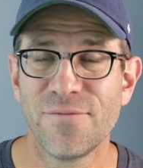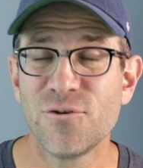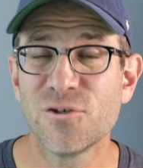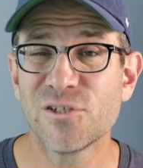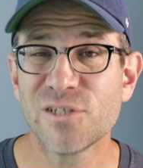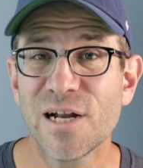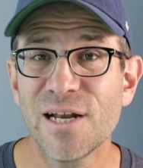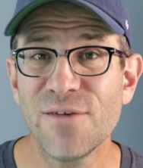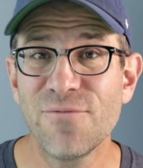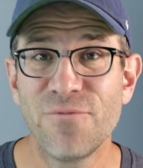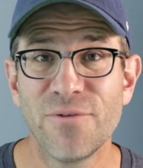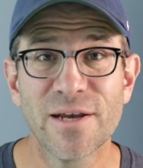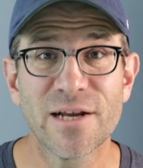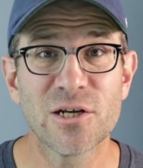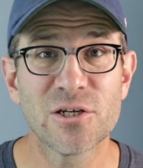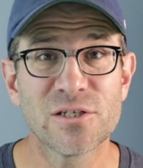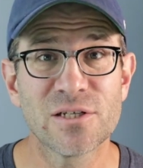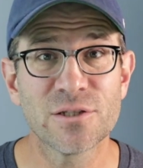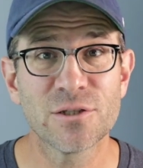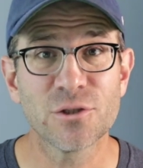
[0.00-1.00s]
If you study
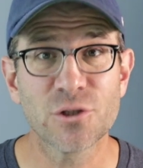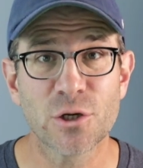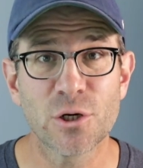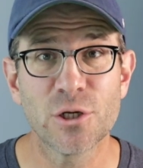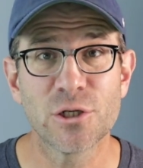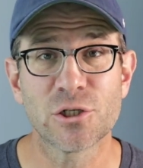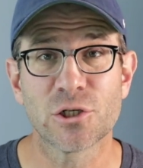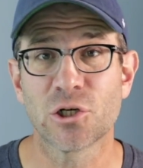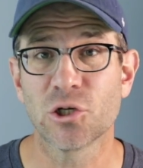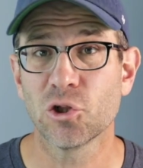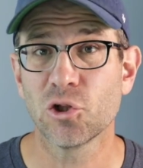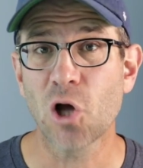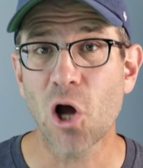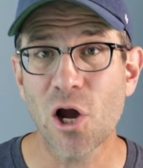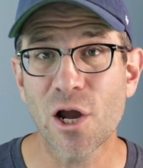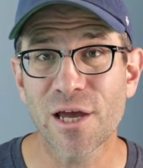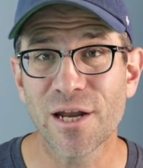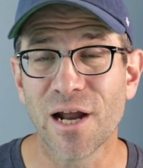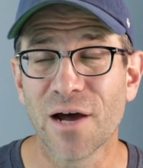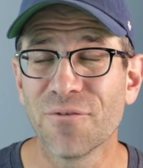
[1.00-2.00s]
figures in the literature
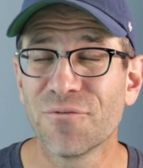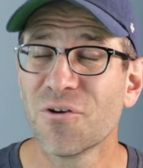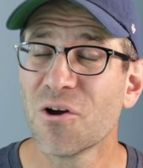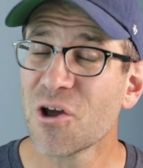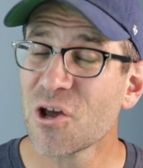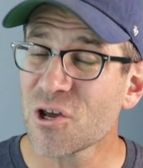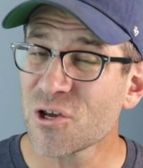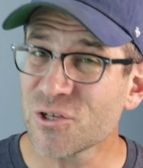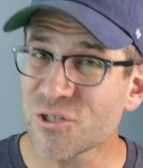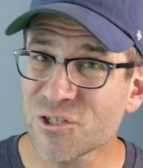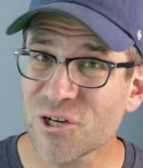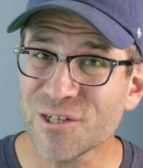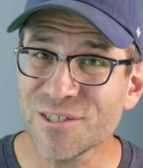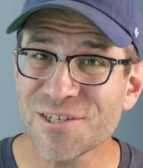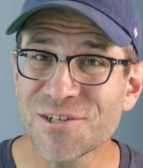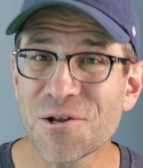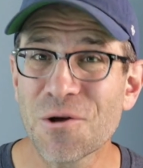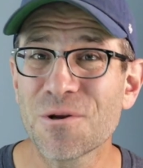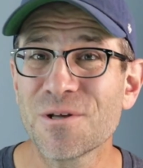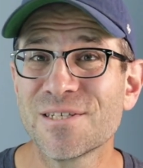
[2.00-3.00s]
long enough, you start
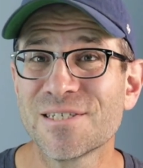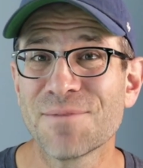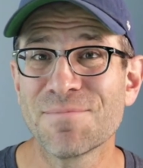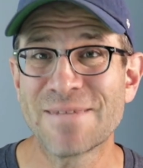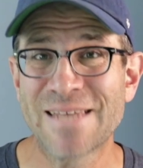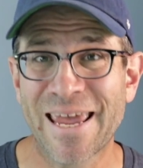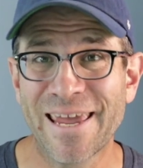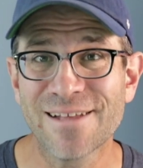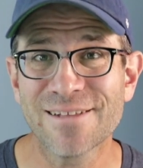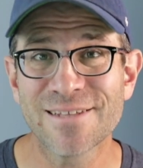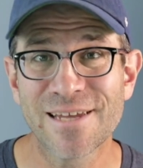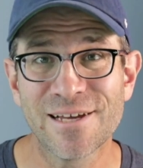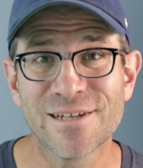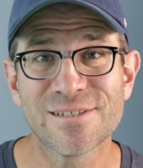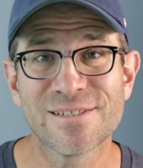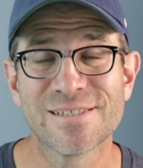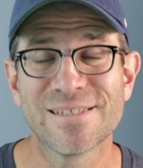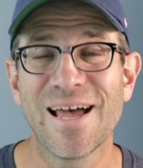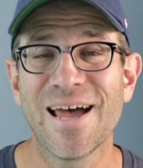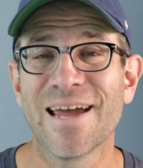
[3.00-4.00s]
to notice some
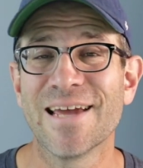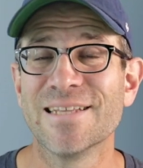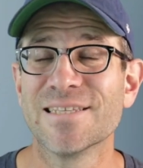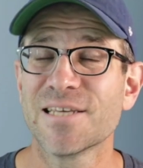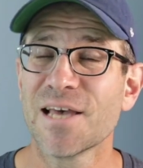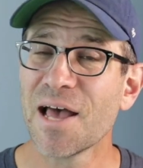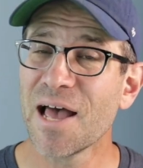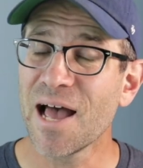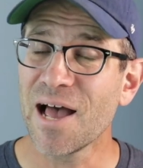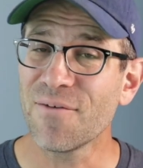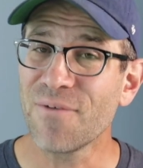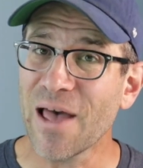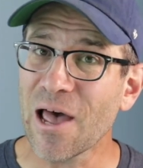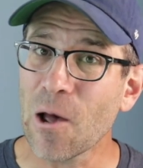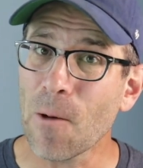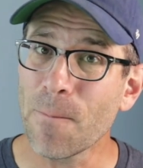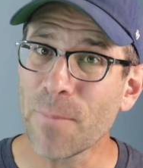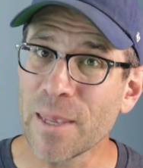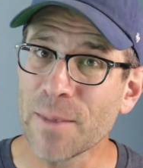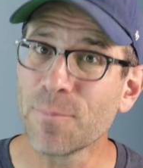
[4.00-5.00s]
telltale signs of
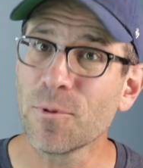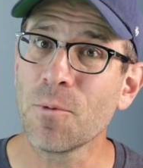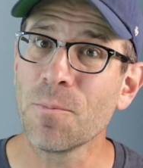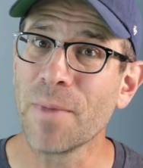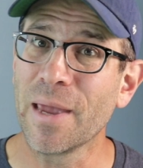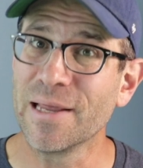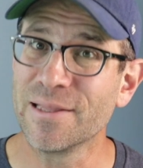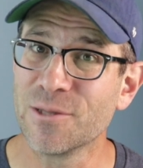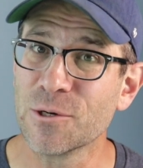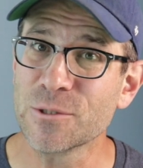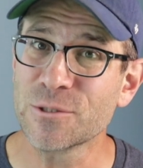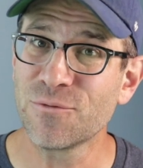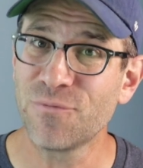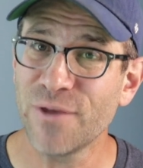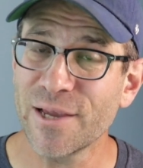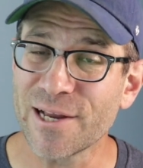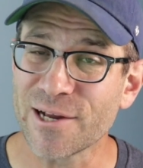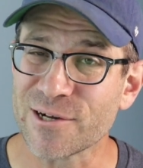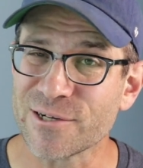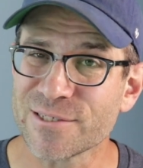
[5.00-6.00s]
how people made those
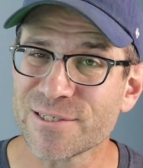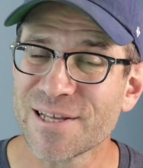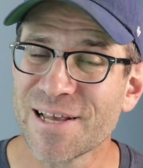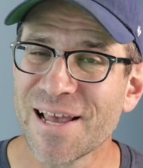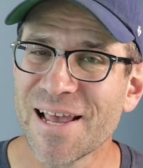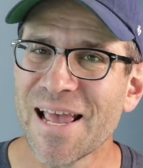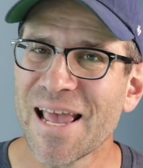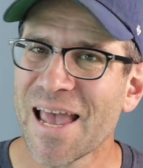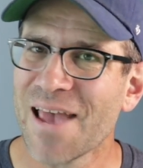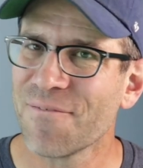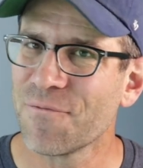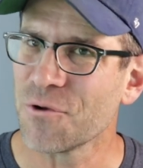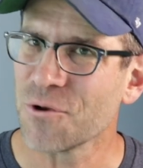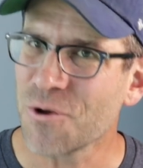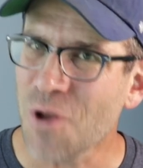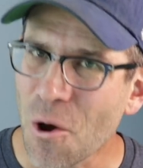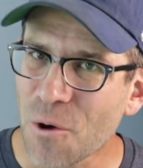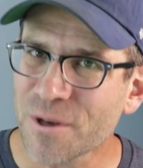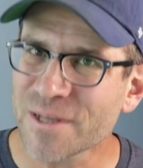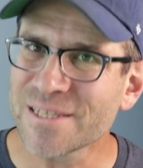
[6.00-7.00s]
figures. If
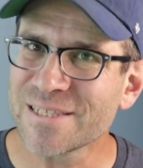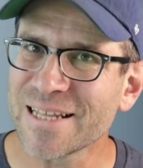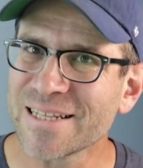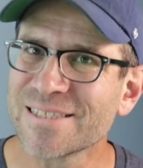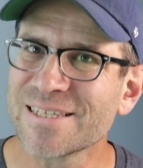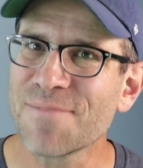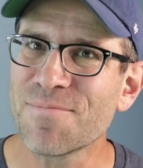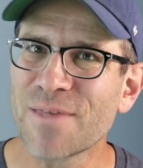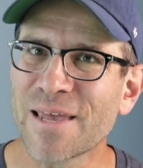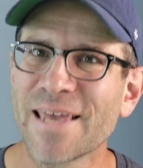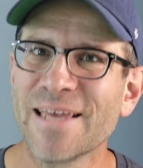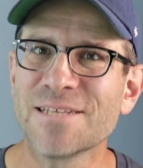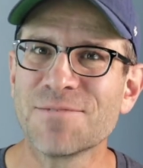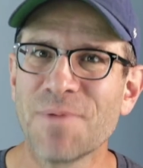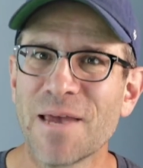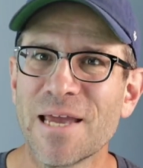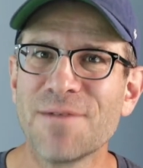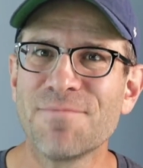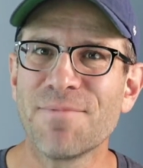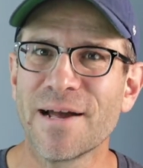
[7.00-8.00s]
you notice that something is
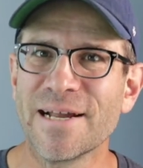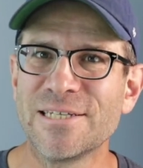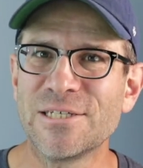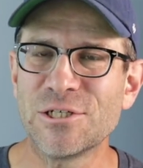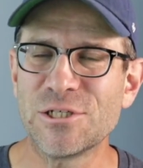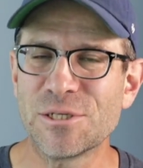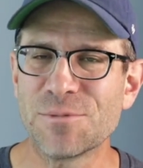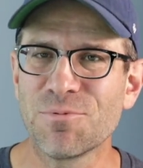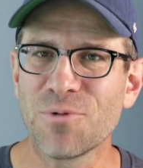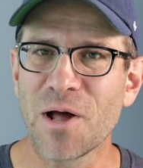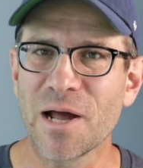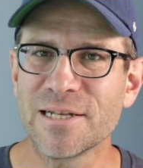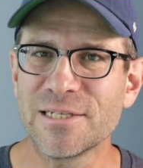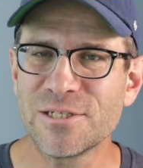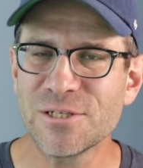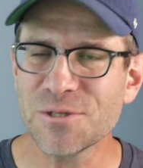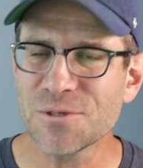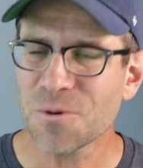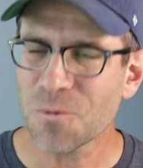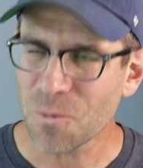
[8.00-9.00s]
made by
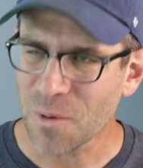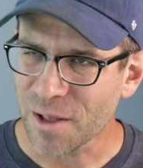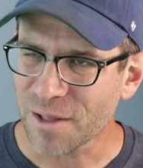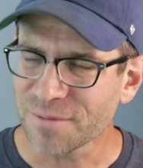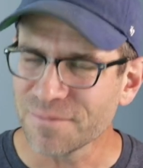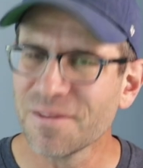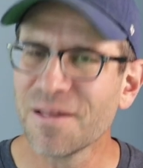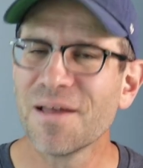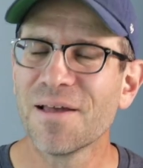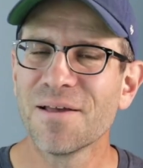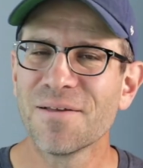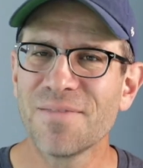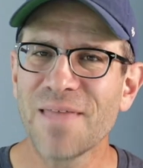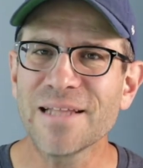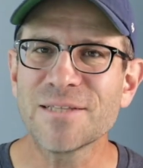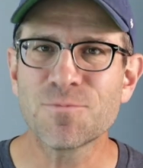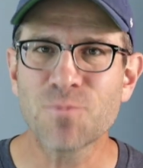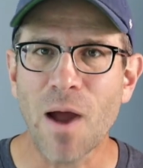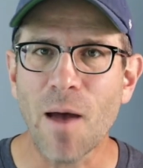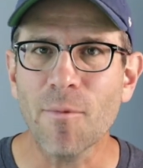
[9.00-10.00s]
ggplot2, well,
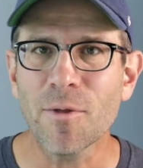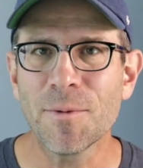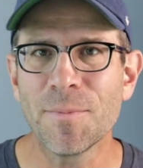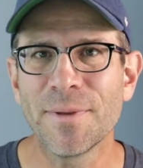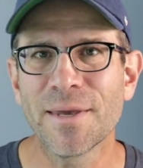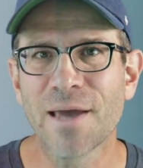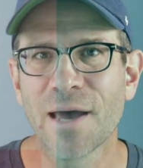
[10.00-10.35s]
that's probably